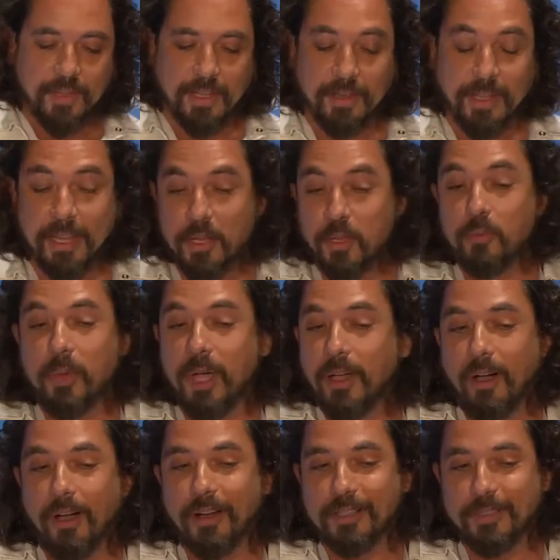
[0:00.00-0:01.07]
and they knew my
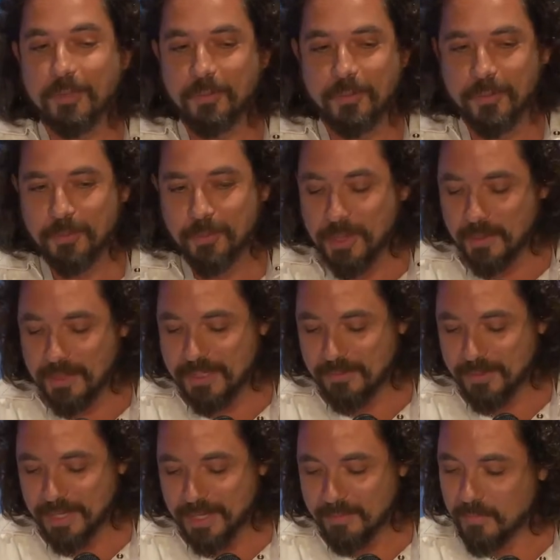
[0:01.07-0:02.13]
art. Because for me, was
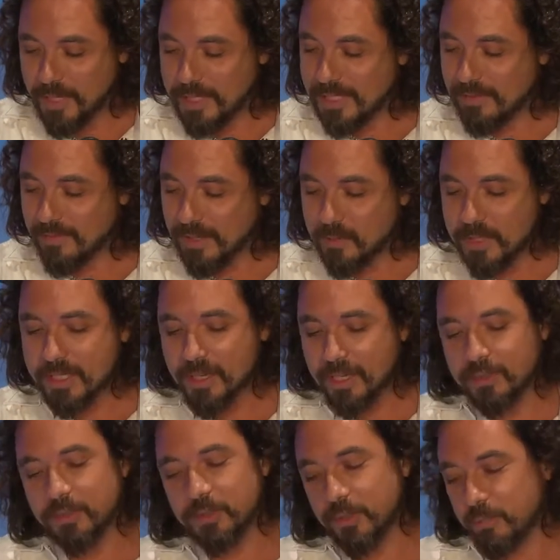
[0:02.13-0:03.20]
really impressive. And we
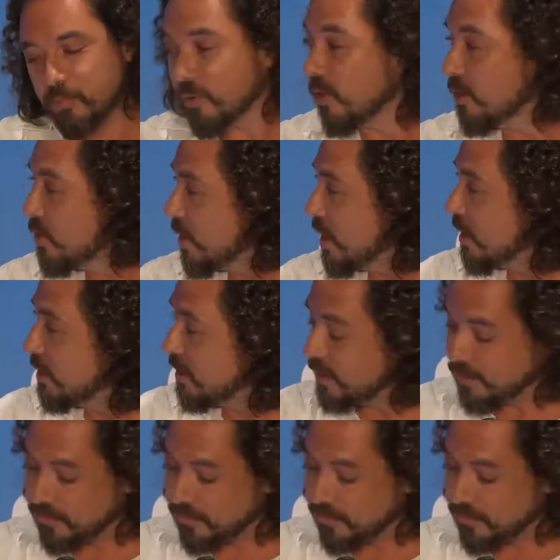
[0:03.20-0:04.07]
started to do a project.